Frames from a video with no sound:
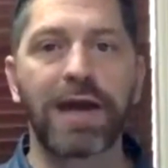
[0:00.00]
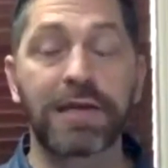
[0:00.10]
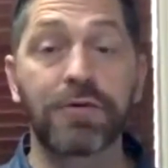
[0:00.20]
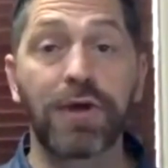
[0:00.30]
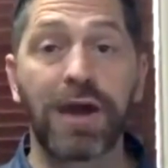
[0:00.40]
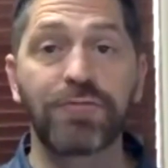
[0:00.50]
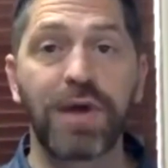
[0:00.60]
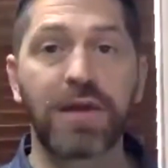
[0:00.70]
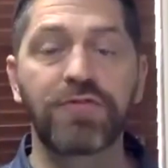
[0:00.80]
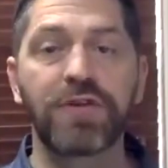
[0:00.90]
AcuGraph
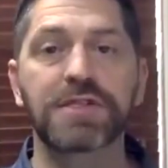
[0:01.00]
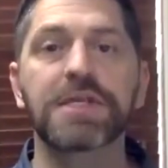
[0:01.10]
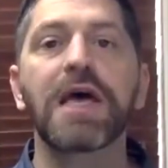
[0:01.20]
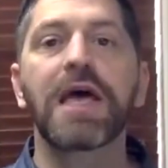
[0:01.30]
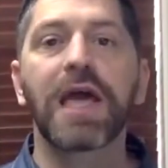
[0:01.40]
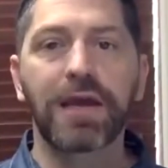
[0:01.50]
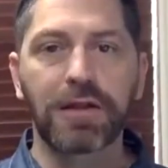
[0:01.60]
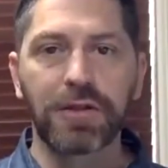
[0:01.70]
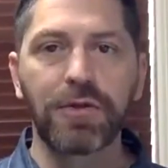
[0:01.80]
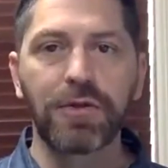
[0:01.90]
benefits,
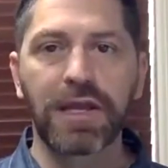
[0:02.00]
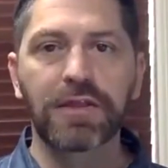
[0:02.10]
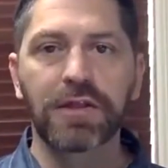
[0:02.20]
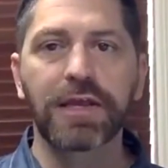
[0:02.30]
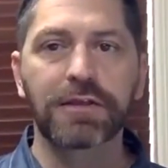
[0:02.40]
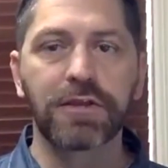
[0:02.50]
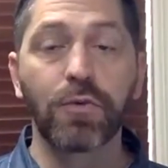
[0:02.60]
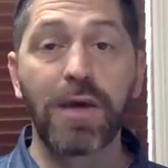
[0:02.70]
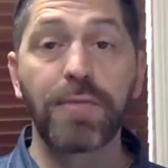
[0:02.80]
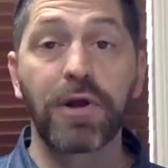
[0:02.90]
including the link to the
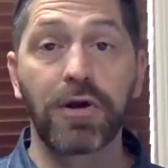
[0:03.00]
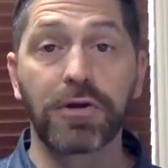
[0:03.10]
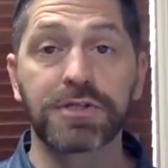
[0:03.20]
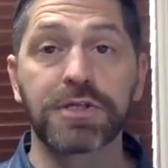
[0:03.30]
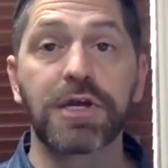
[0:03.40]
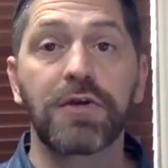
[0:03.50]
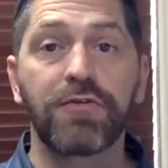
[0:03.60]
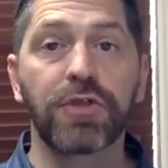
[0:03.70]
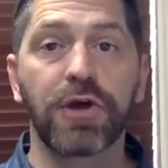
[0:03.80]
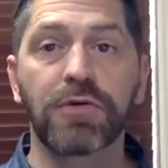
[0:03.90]
webinars
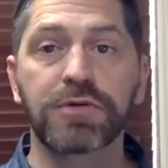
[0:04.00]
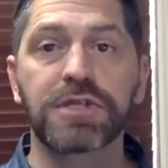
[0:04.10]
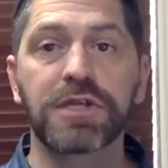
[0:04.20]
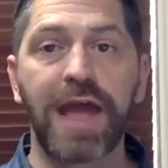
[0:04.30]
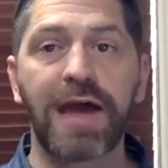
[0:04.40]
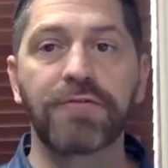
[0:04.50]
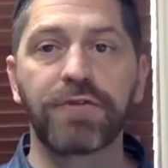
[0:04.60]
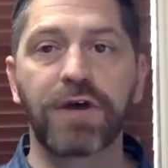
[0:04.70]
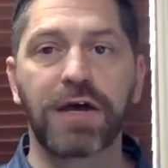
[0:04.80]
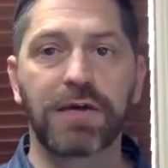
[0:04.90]
for those that have
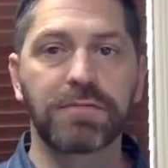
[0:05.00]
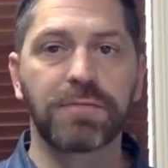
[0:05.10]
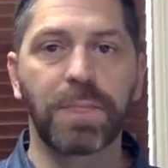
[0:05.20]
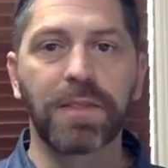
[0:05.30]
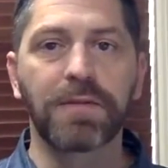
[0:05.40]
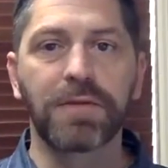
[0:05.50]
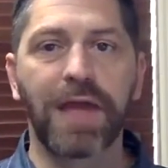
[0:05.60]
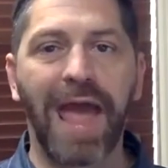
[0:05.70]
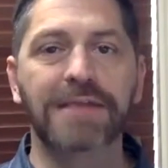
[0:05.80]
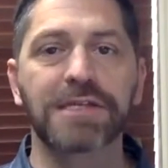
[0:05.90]

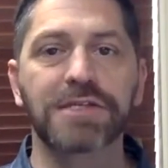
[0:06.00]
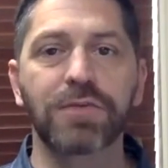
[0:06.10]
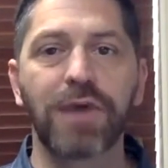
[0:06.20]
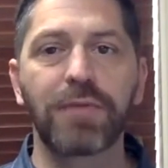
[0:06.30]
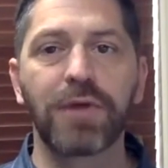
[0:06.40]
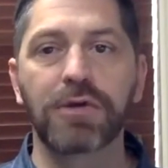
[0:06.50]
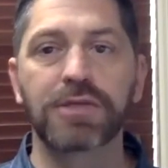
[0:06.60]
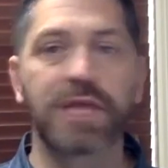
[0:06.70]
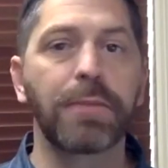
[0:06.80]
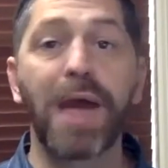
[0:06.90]
access to the webinars,
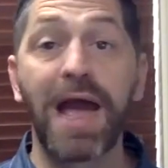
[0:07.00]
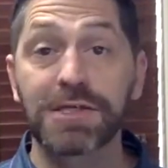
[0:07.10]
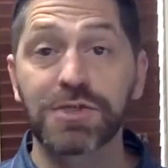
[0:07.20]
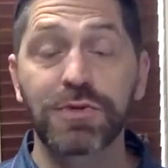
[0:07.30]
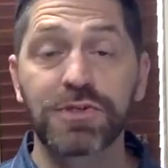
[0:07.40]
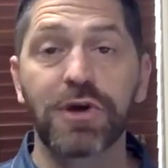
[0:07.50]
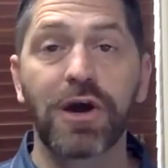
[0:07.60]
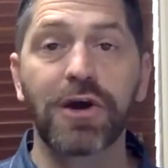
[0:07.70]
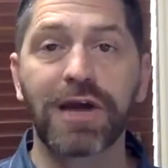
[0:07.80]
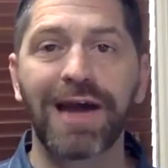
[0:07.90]
and the past ones are
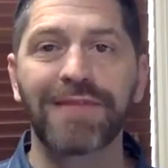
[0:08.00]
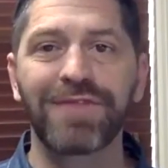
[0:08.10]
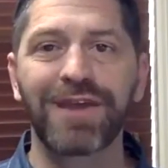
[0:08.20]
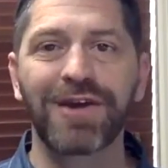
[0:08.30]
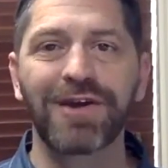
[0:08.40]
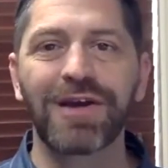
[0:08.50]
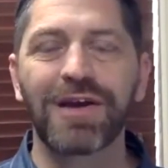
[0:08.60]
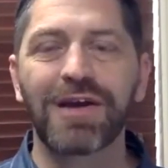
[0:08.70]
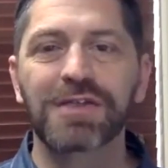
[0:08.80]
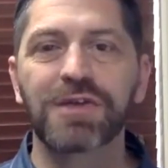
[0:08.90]
archived there.
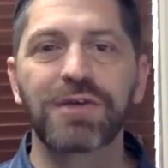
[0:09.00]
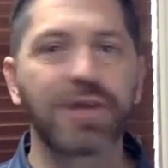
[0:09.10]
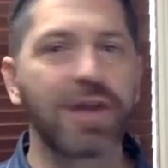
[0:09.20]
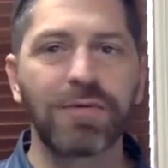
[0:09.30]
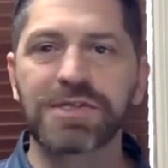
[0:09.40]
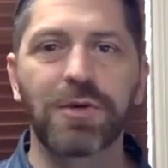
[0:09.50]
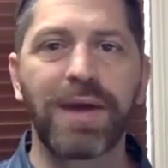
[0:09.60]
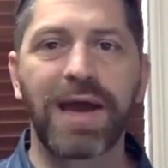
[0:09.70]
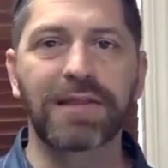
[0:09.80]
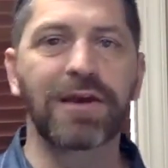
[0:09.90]
So you can always go
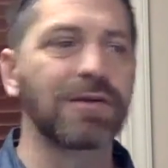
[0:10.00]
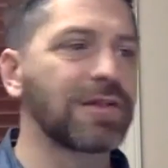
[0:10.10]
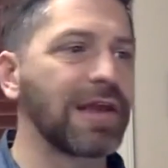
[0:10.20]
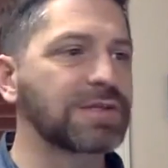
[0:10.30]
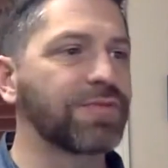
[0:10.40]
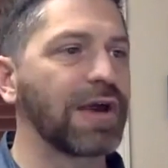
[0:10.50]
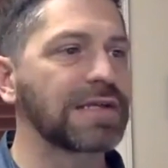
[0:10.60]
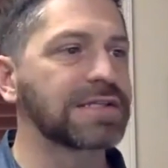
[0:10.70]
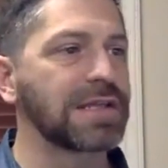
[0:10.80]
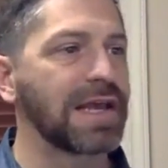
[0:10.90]
back there. Thanks for
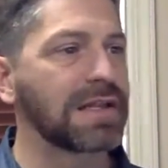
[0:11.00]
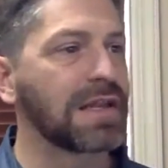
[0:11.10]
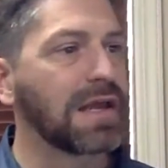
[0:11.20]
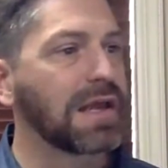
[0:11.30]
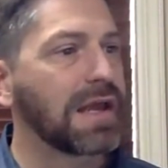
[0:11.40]
asking that.